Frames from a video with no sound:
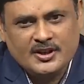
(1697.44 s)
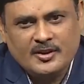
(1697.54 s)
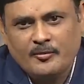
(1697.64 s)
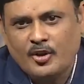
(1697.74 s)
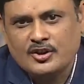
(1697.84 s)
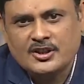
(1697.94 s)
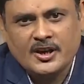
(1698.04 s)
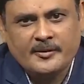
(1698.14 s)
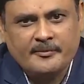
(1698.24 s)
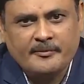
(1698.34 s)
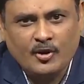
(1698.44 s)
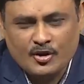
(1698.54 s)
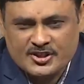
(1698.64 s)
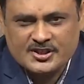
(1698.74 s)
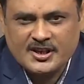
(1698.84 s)
for the
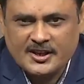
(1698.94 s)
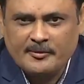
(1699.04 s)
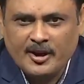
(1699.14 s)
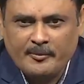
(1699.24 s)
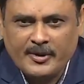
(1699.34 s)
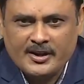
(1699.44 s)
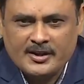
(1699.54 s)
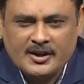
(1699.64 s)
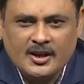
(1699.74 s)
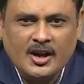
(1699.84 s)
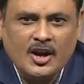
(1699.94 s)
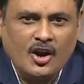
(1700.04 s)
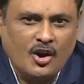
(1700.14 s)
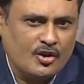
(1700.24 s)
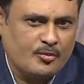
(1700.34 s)
holistic development
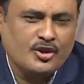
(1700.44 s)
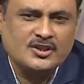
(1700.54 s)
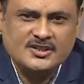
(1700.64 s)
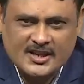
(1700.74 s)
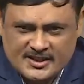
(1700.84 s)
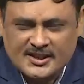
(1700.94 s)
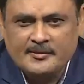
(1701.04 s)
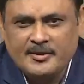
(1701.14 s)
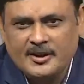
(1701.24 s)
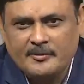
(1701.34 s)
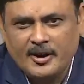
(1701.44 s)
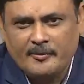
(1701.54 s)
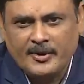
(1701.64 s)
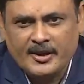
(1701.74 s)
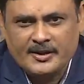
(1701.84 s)
or for the sustainable
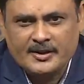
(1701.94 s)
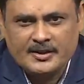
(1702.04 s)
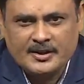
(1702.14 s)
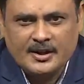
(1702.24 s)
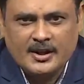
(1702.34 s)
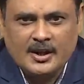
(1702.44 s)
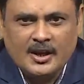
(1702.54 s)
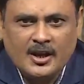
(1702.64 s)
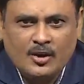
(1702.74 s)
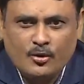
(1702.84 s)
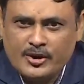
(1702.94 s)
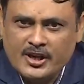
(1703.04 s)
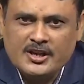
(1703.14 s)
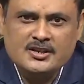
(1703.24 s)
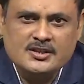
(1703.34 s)
development, we
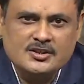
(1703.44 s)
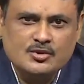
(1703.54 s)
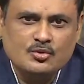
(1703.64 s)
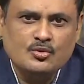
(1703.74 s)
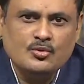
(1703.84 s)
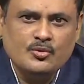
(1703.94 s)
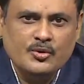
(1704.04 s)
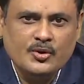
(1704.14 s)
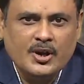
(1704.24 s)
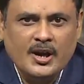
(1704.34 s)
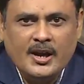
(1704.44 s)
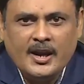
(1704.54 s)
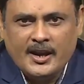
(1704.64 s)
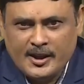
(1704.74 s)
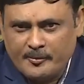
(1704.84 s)
need to
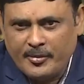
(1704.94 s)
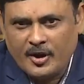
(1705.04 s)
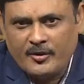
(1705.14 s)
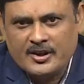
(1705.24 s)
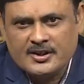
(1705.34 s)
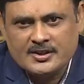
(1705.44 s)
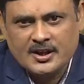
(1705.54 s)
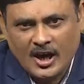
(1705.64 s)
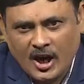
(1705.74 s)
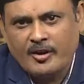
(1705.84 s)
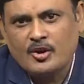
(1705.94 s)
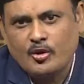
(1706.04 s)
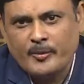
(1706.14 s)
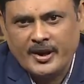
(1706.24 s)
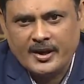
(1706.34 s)
empower our
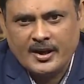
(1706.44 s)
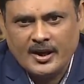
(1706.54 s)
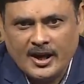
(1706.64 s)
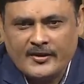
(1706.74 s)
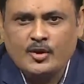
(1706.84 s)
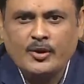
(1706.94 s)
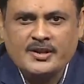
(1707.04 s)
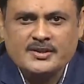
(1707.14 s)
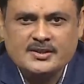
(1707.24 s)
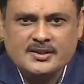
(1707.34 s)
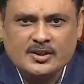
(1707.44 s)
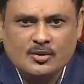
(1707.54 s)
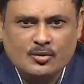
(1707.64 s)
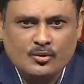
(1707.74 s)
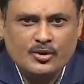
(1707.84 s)
women. Otherwise,
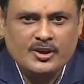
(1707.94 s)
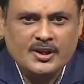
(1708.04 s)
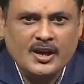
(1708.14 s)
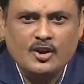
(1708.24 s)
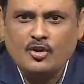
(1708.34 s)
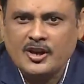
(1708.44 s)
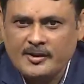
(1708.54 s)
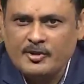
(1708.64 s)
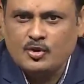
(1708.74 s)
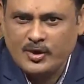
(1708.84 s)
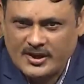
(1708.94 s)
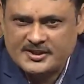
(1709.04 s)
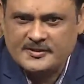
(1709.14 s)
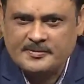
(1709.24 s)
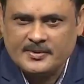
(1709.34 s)
we are not able to
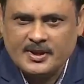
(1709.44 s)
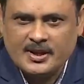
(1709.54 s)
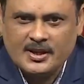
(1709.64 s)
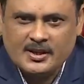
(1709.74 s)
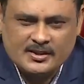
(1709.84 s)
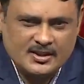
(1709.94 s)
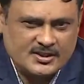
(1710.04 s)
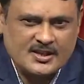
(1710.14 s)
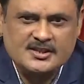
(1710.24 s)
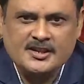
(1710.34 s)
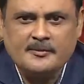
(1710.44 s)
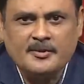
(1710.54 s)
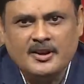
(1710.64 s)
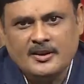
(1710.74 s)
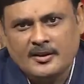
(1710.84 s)
achieve the
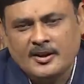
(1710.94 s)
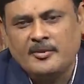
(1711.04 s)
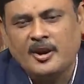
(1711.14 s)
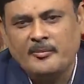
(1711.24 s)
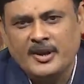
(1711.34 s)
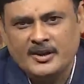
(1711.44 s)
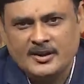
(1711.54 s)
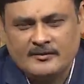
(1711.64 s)
sustainable development.